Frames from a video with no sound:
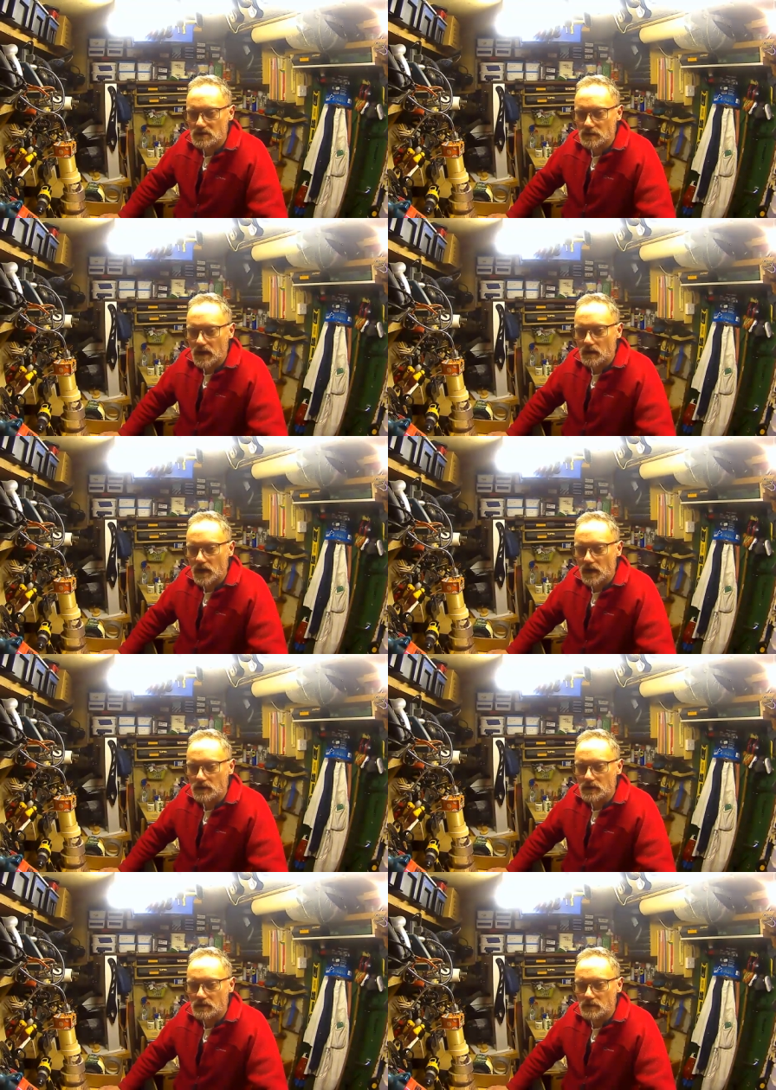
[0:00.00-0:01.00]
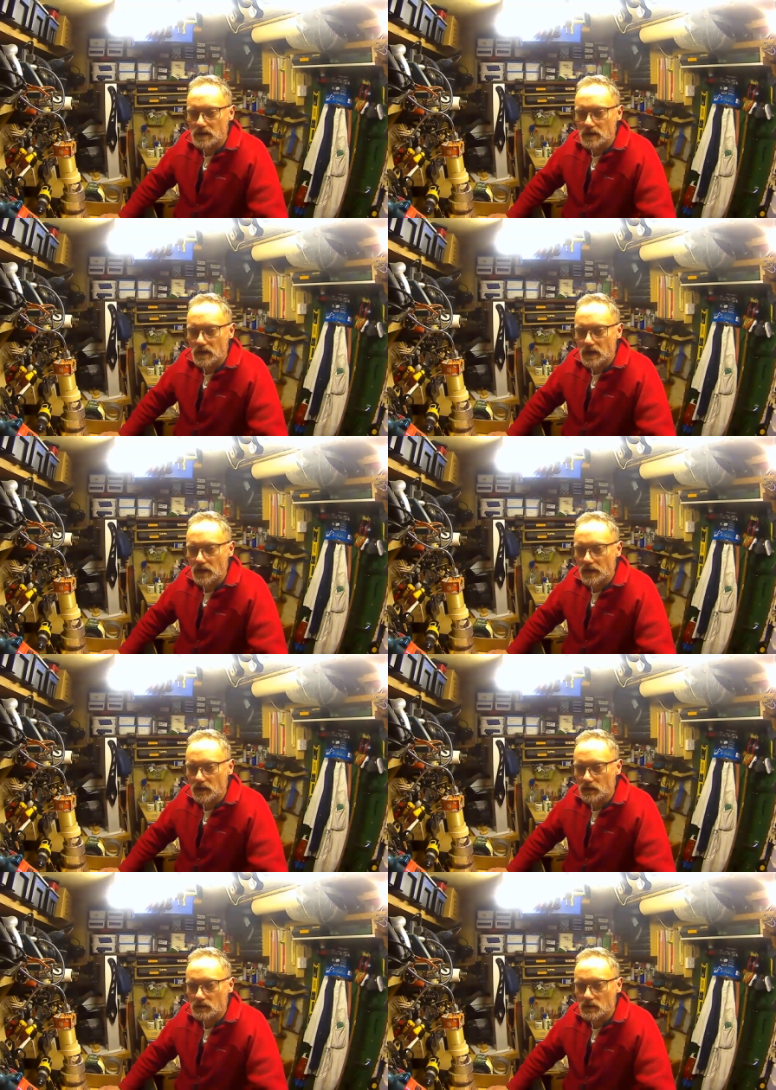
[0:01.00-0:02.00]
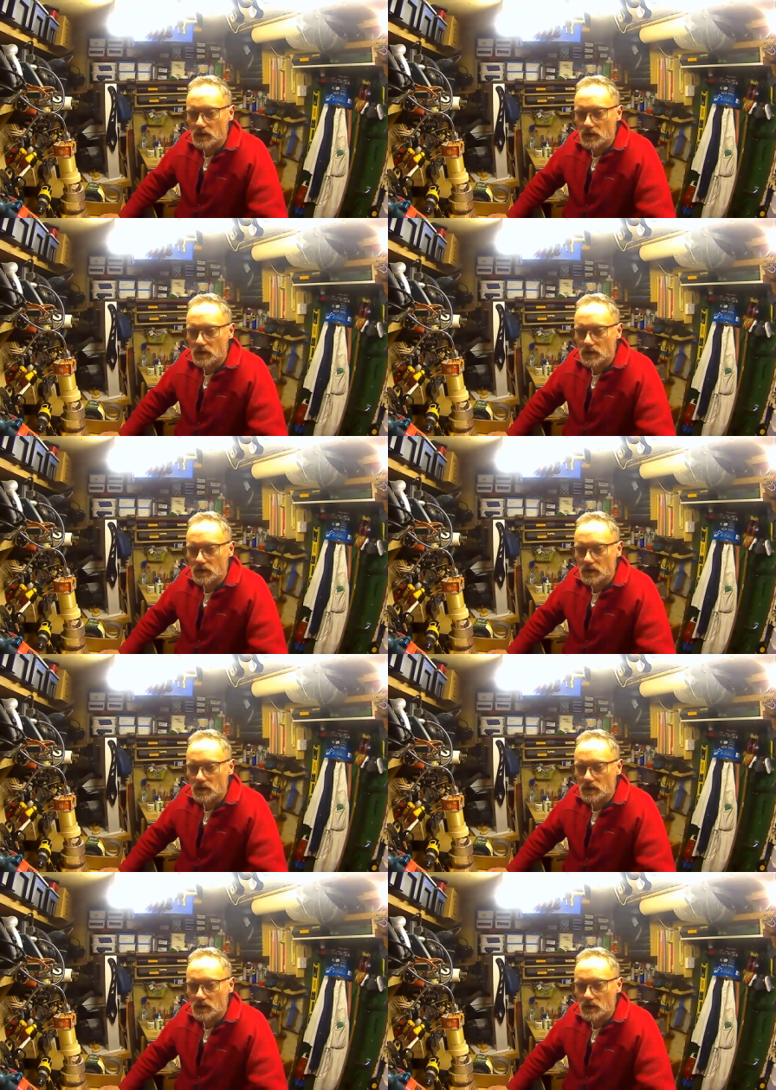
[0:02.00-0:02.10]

about how you can be ill